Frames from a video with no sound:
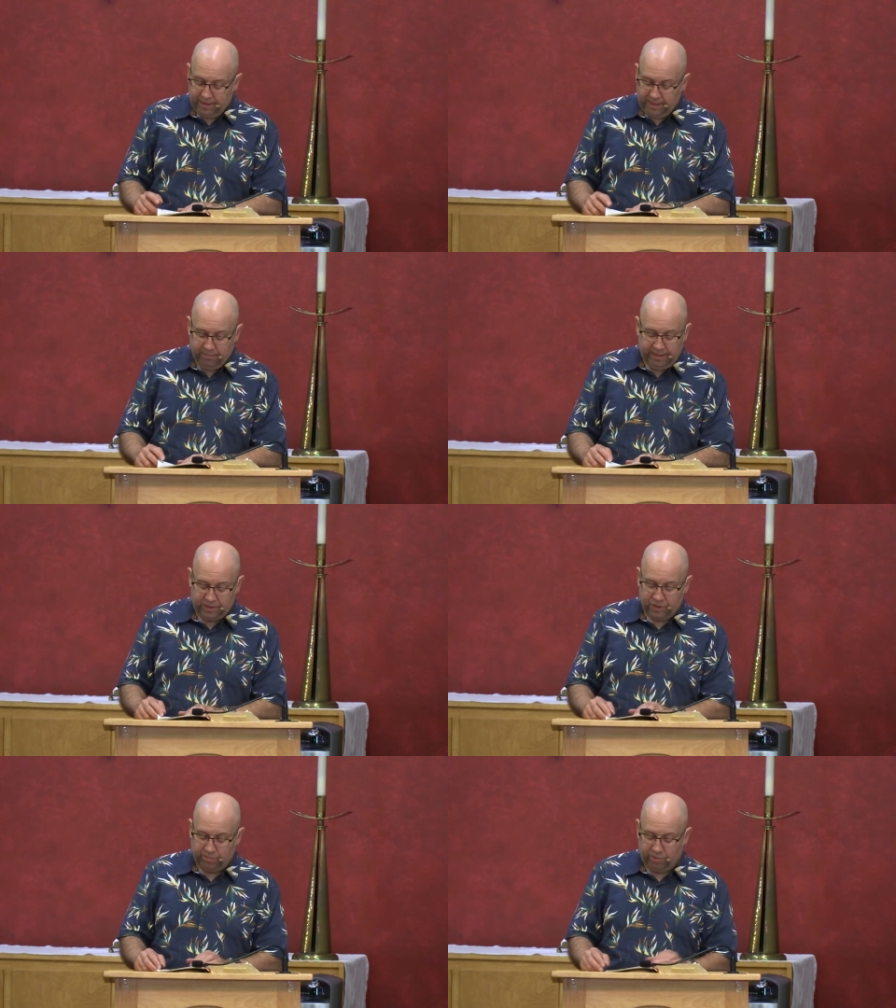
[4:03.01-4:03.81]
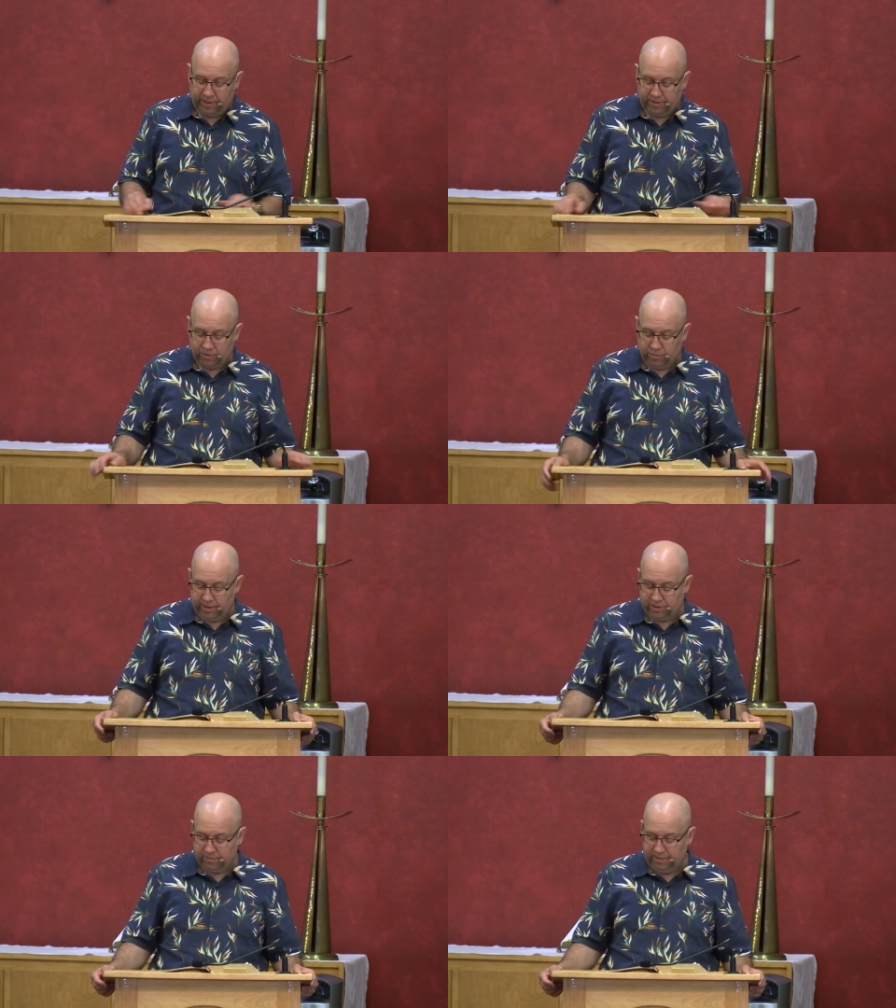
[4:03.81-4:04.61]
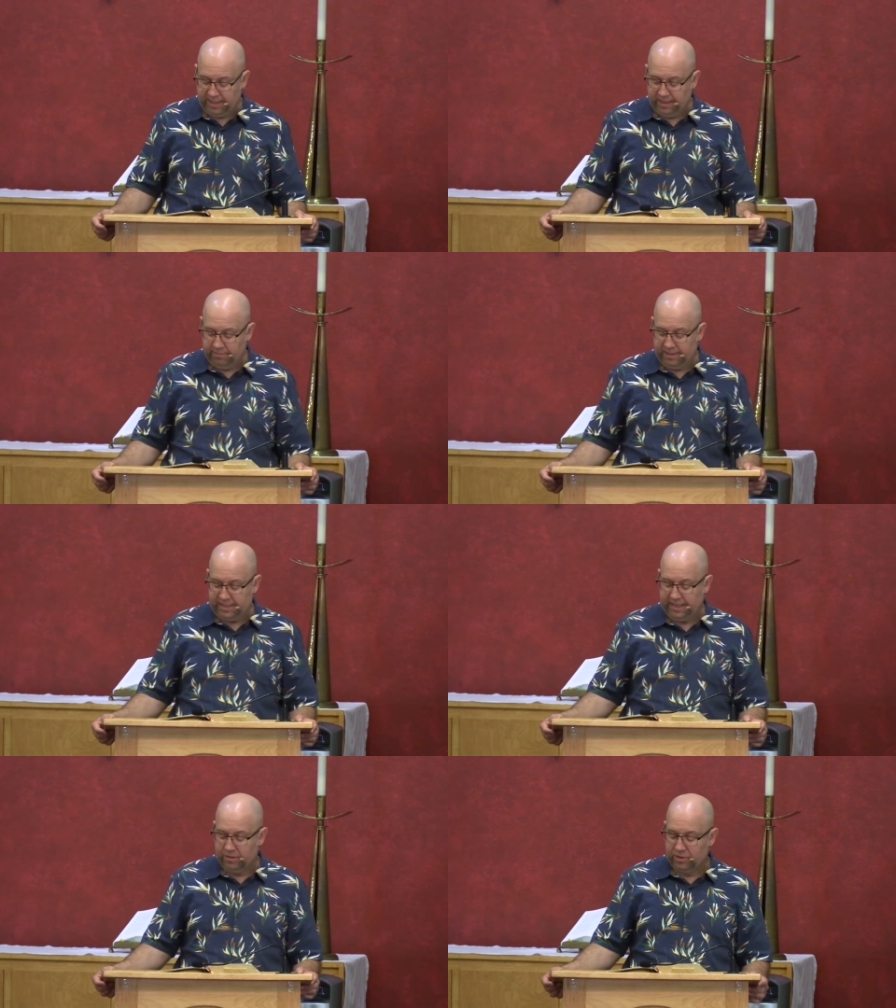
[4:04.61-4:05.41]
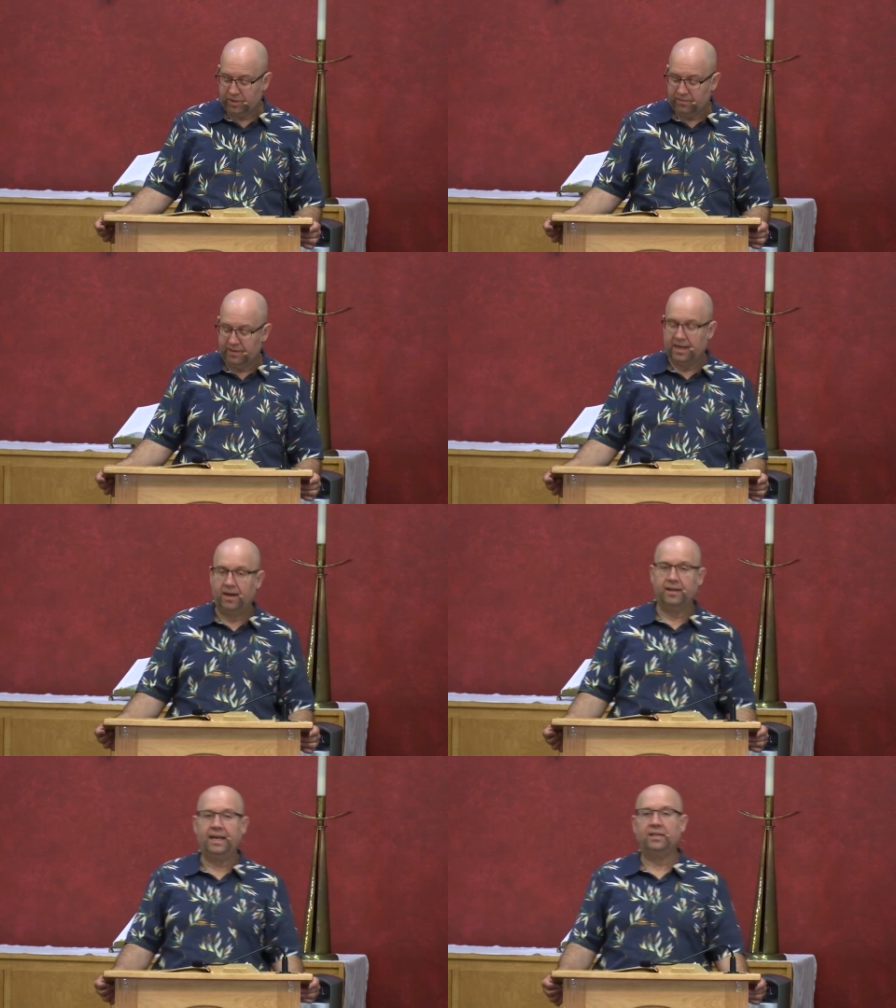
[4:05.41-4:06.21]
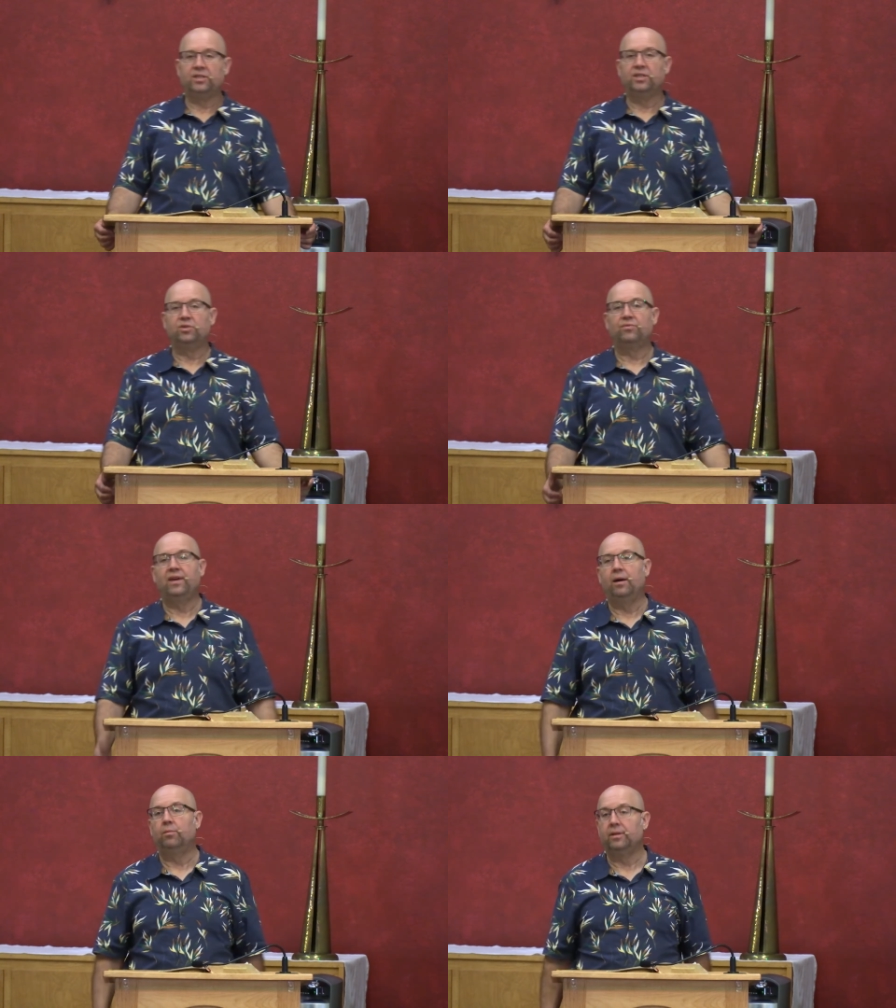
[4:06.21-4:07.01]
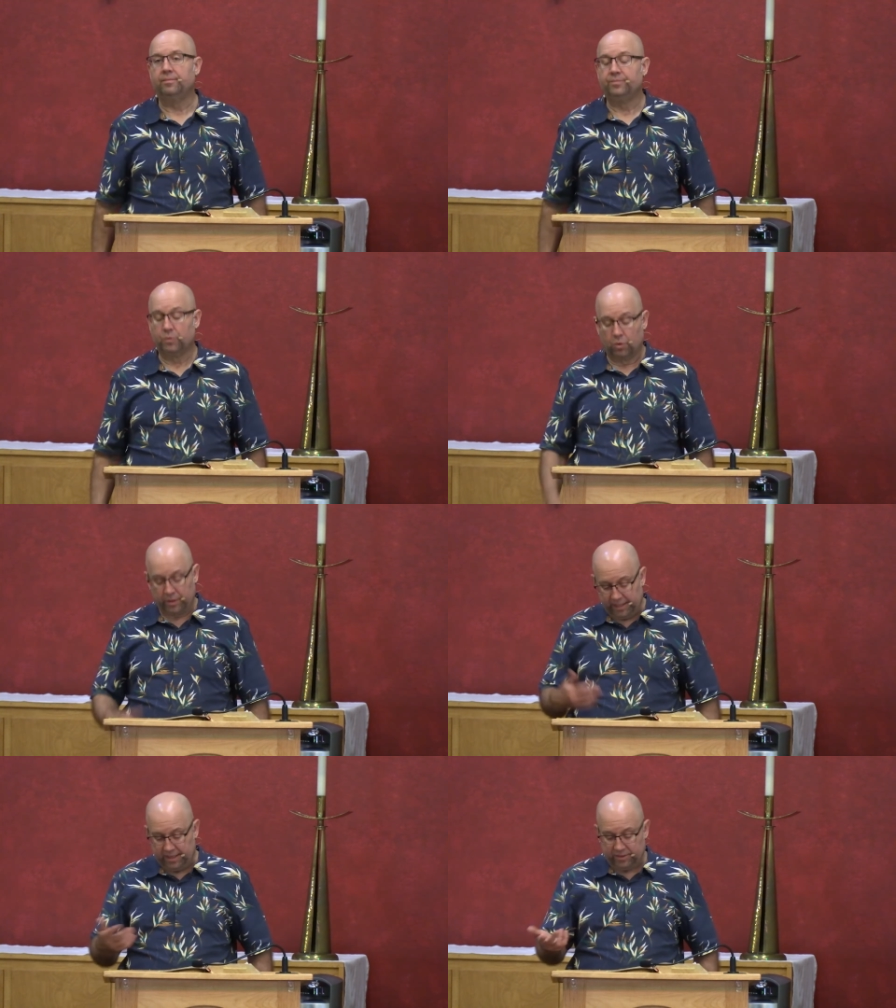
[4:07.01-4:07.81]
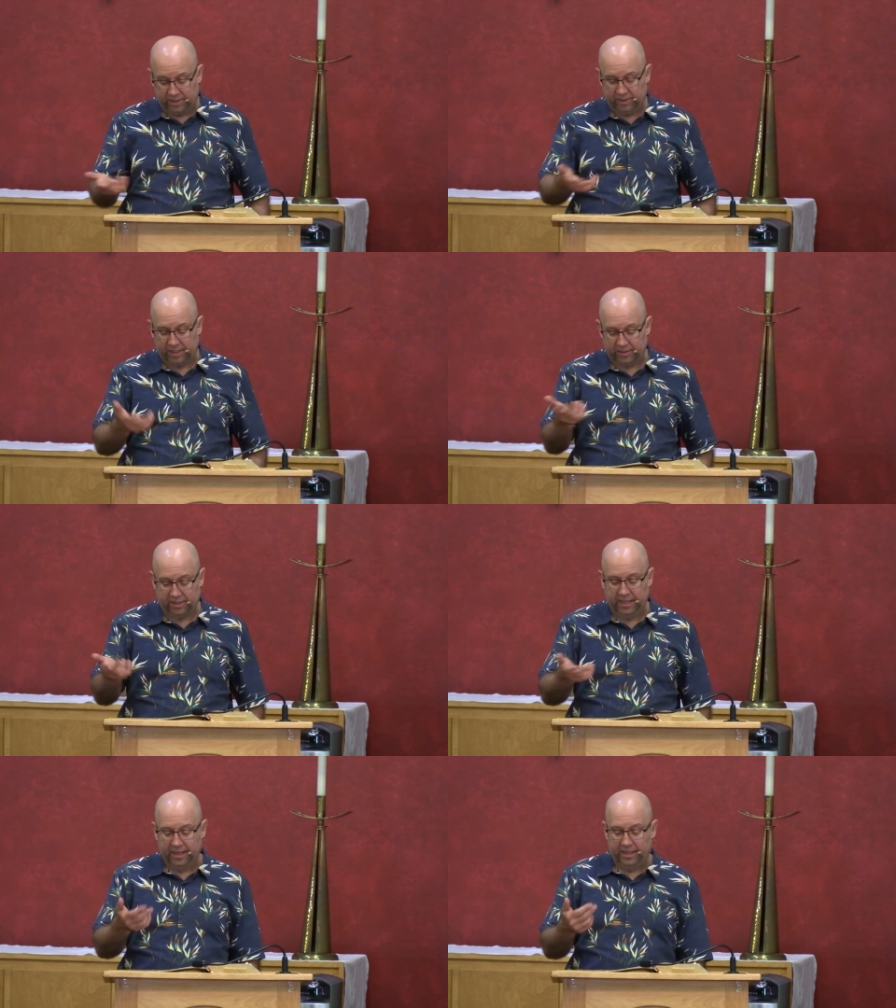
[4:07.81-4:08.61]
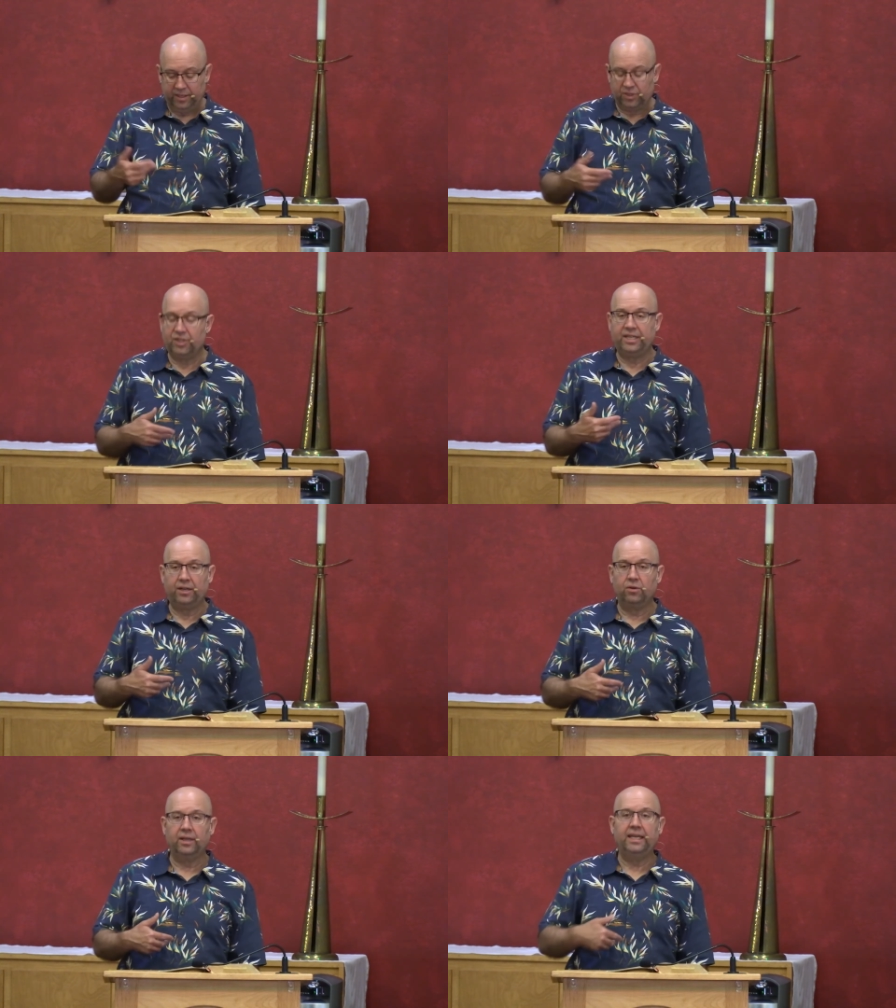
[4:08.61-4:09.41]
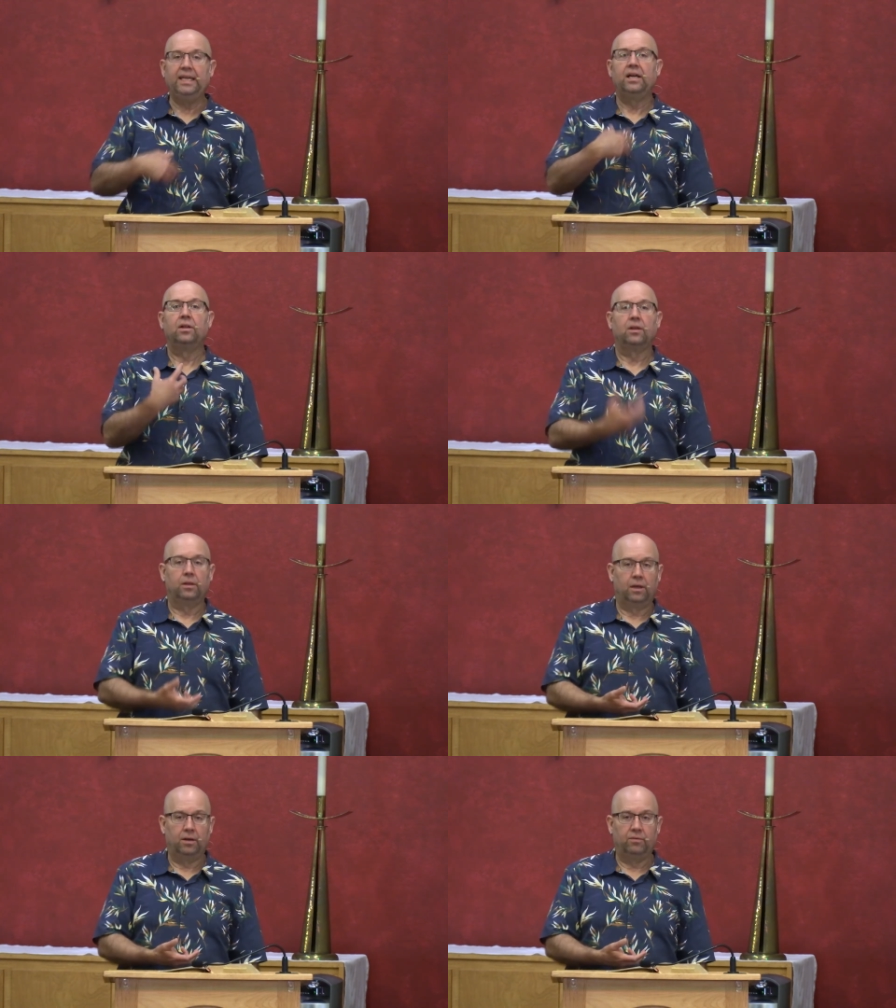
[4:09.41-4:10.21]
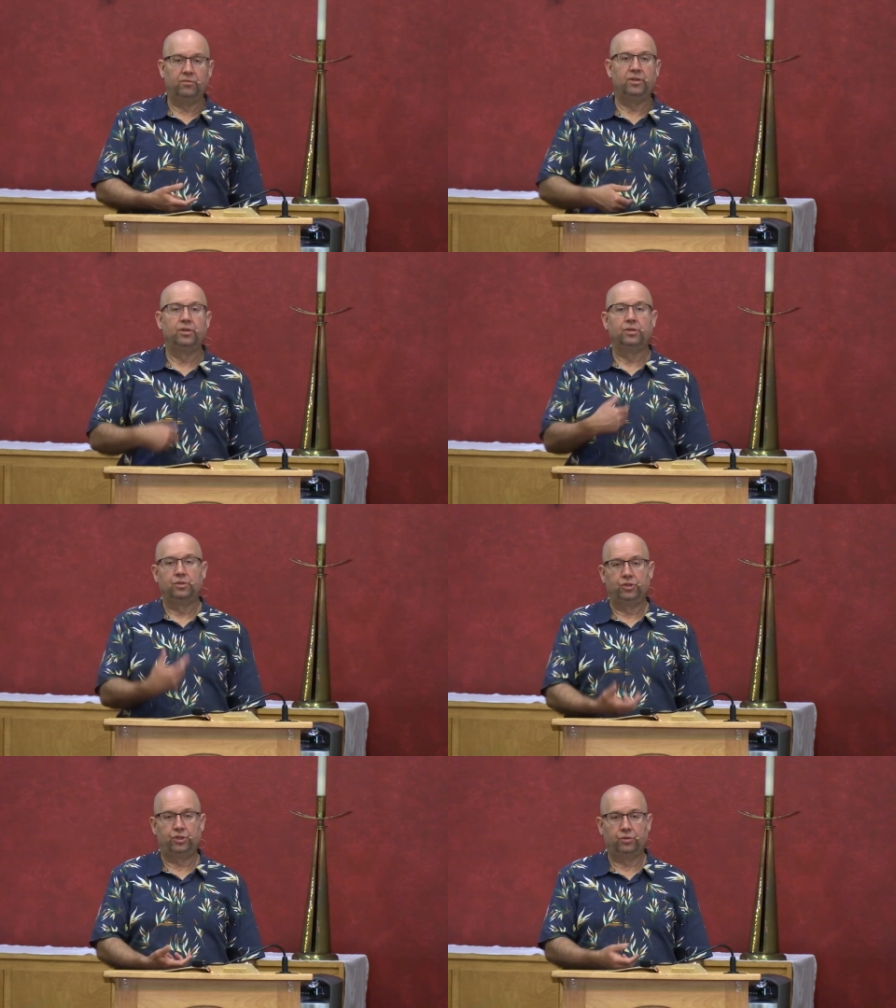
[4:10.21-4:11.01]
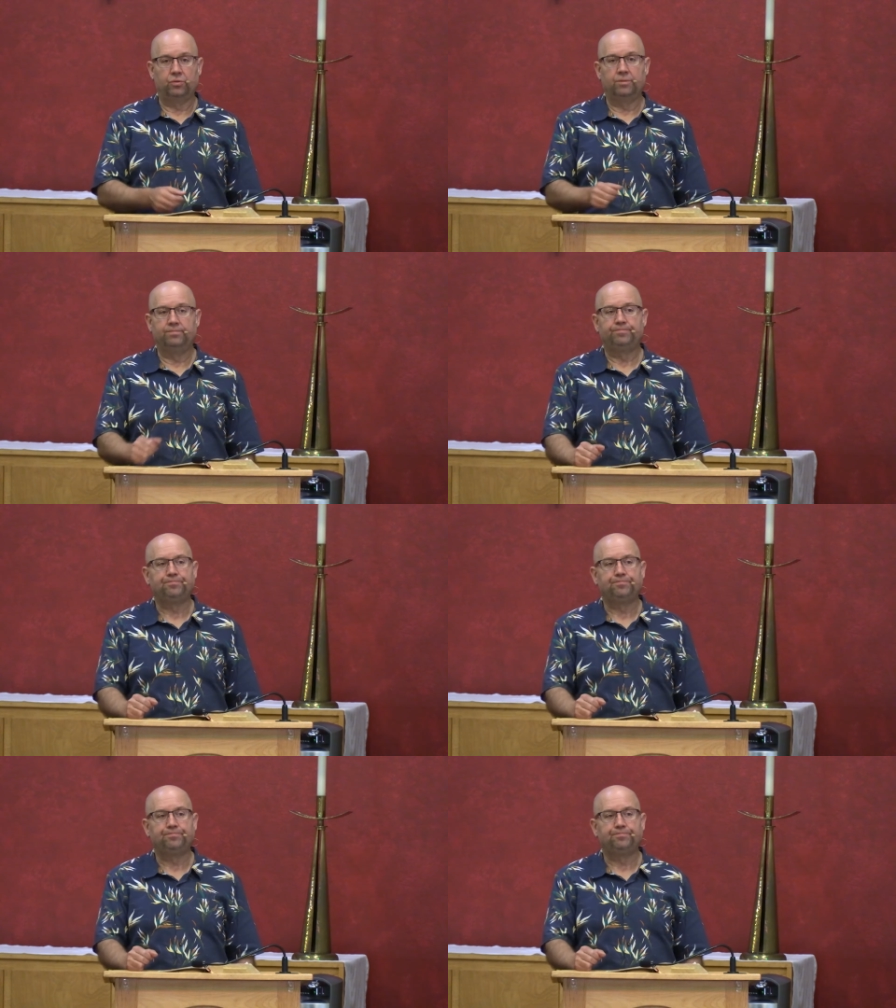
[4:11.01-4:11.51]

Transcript: he makes it a point that we are to be imitators of God as his family, or he, as he says it, his dearly loved children.